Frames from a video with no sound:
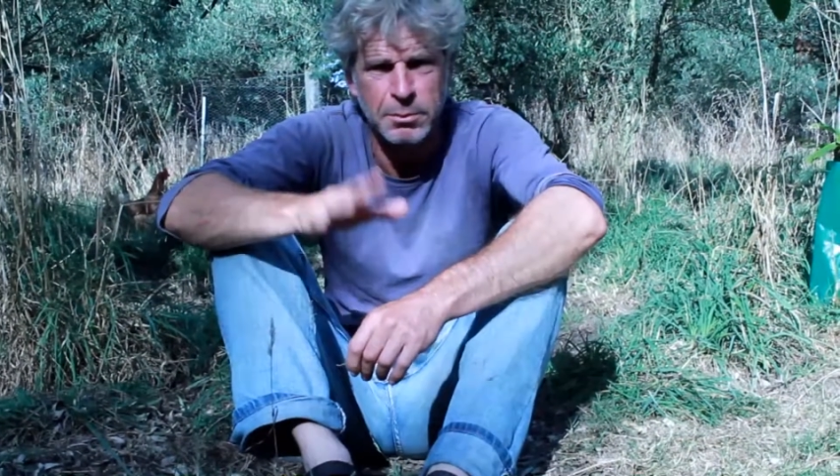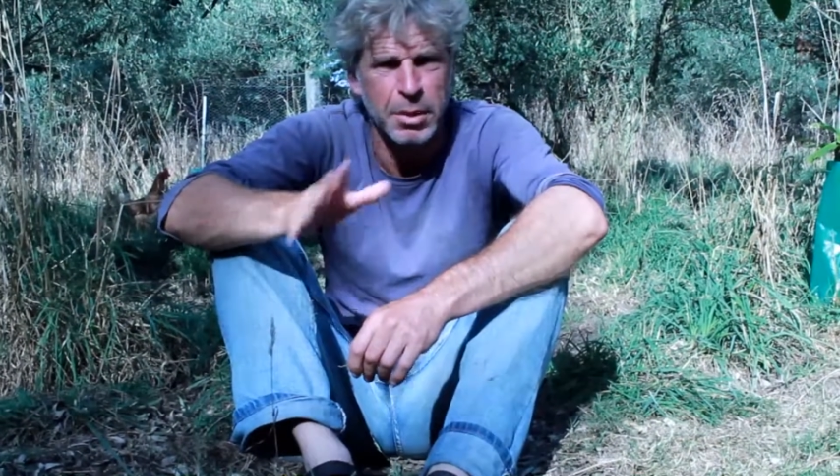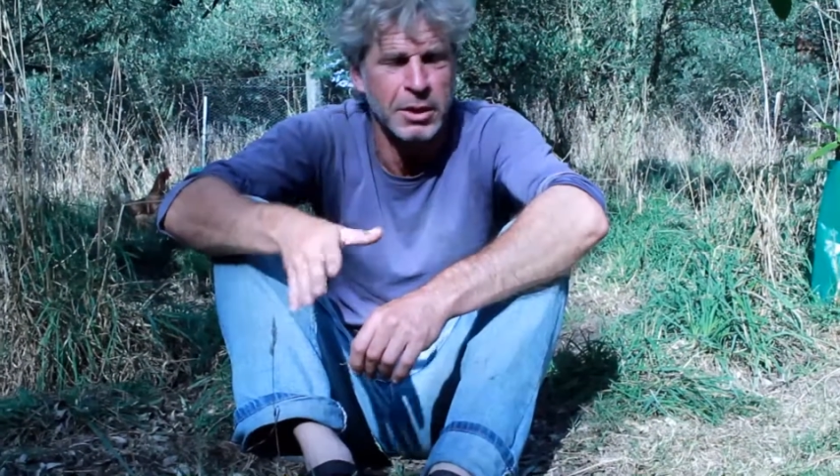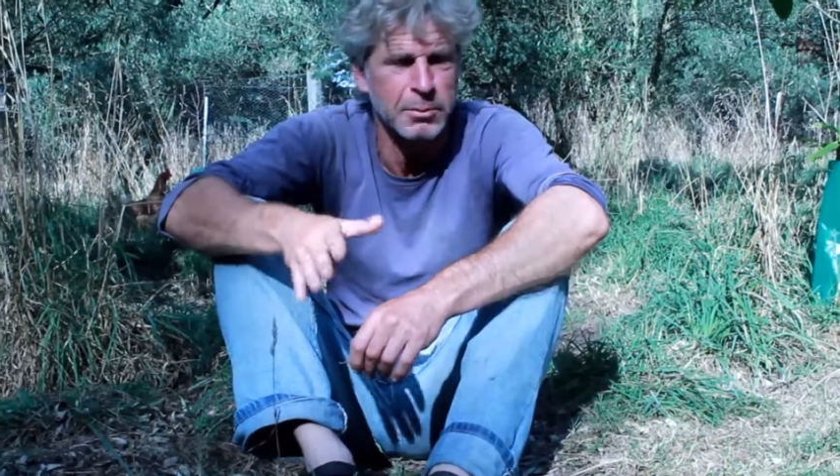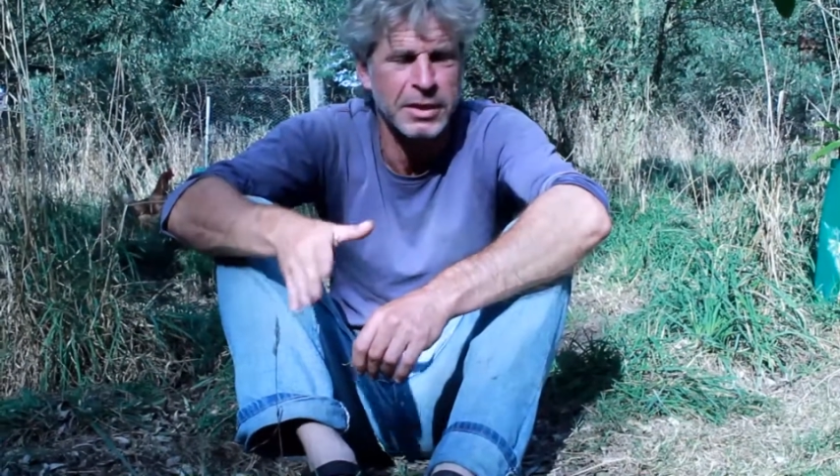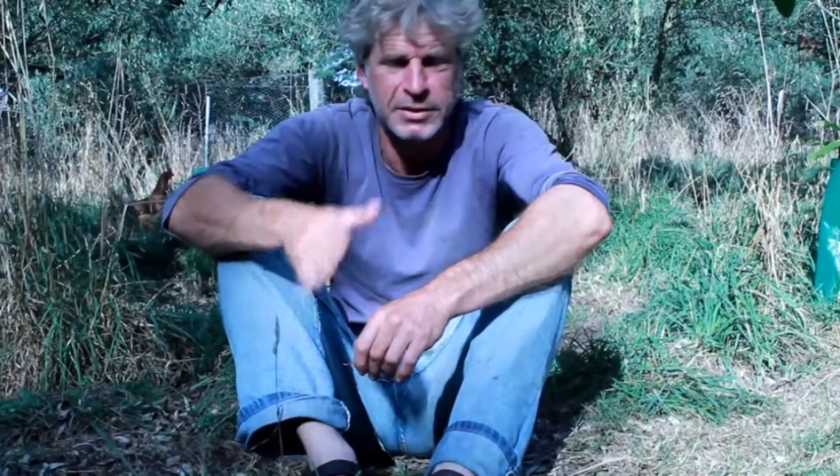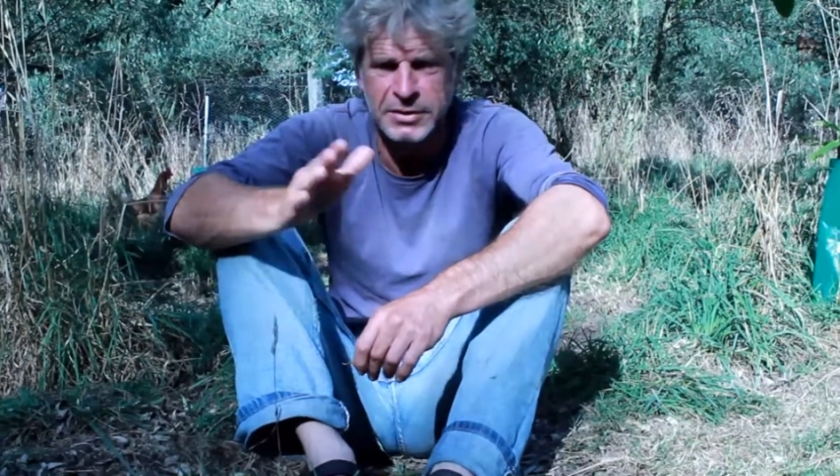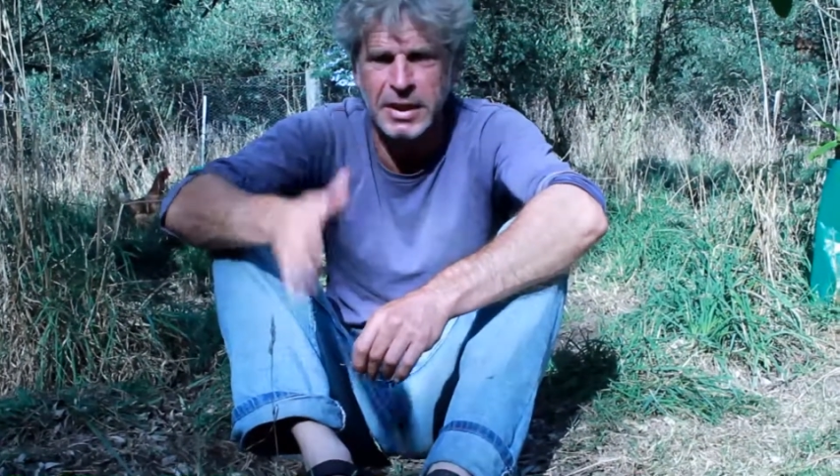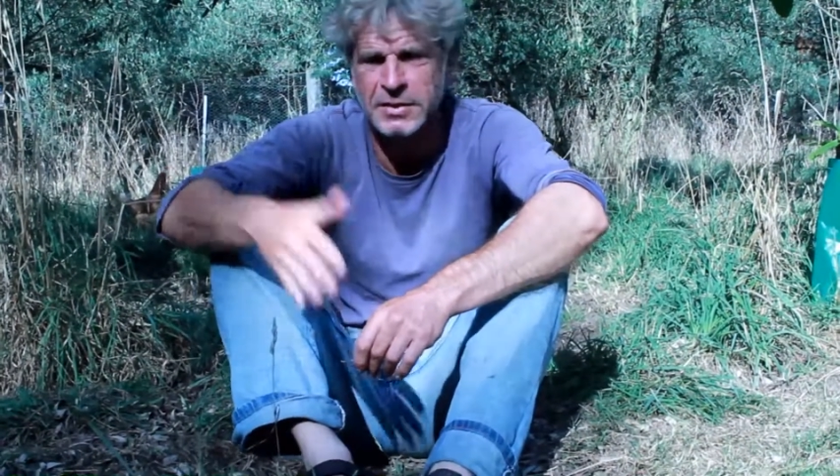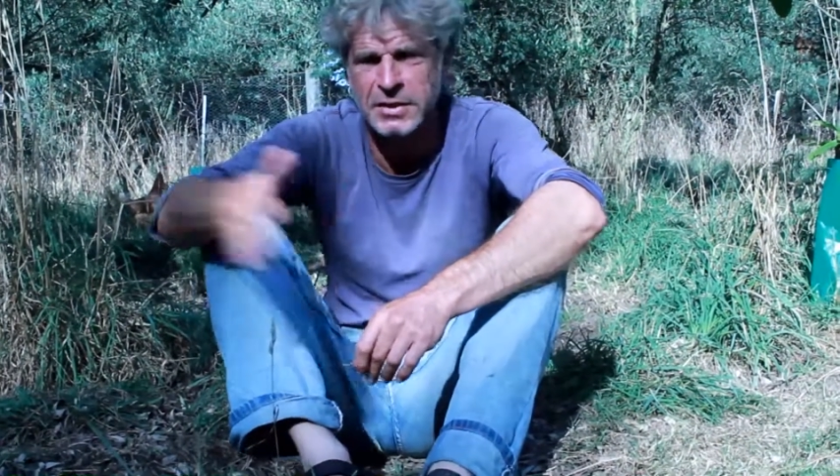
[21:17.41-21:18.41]
and biomass
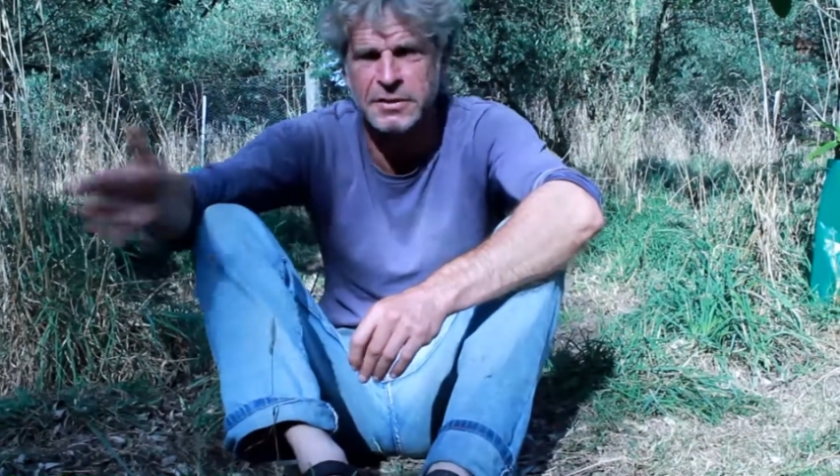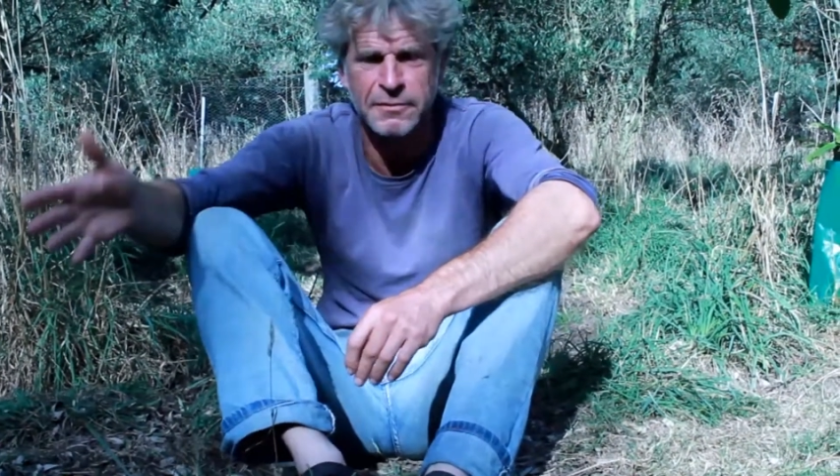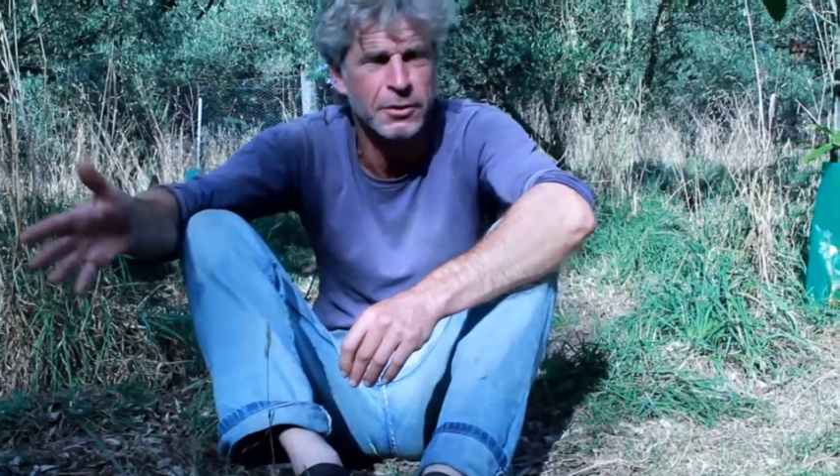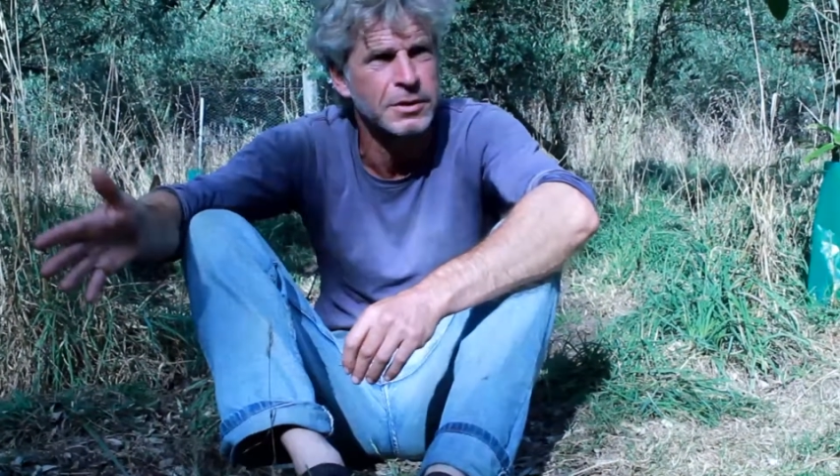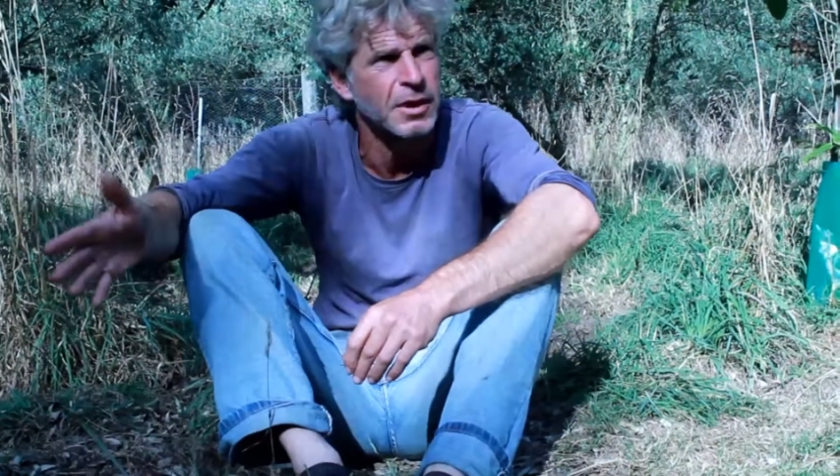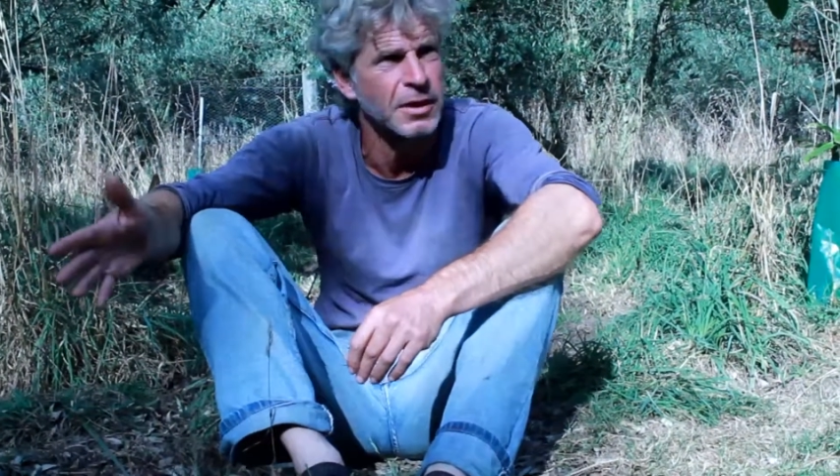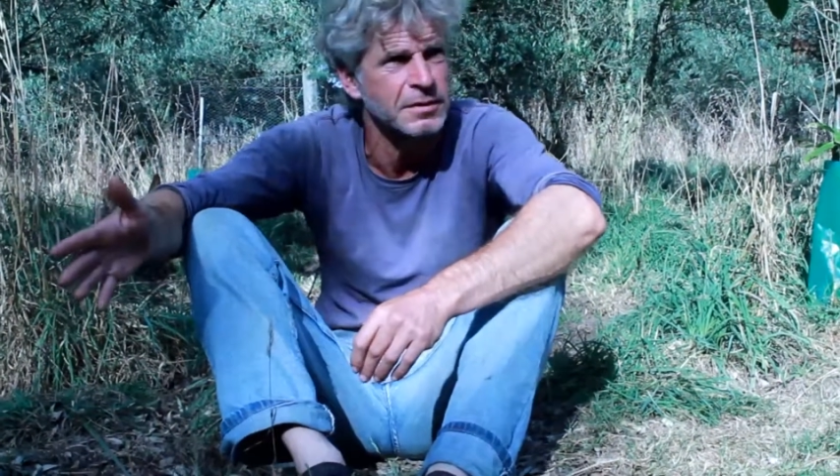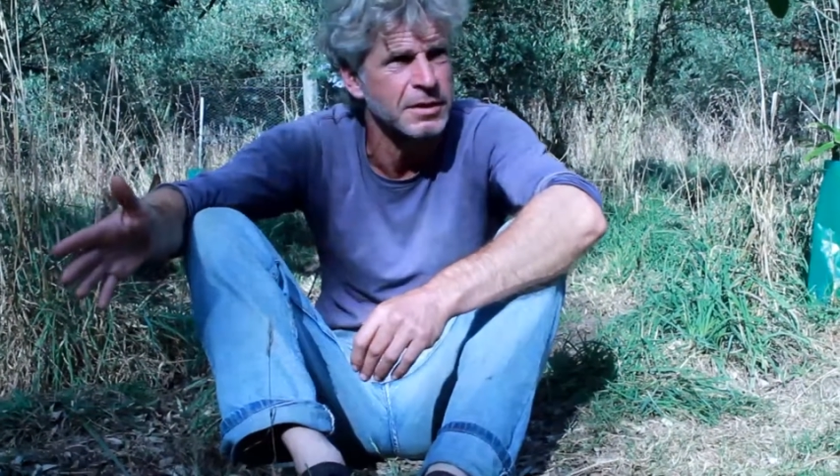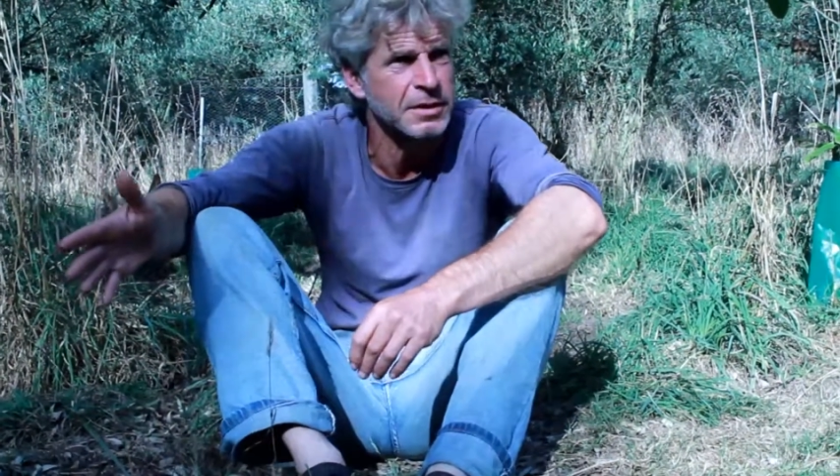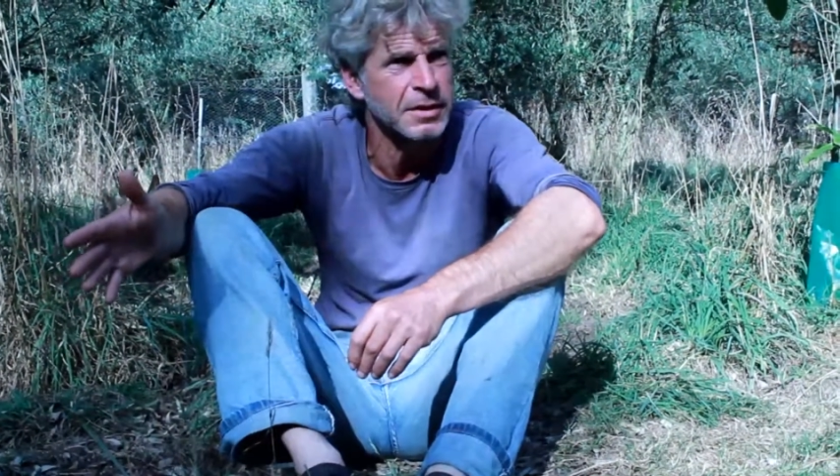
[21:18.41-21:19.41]
is next year's fertilizer.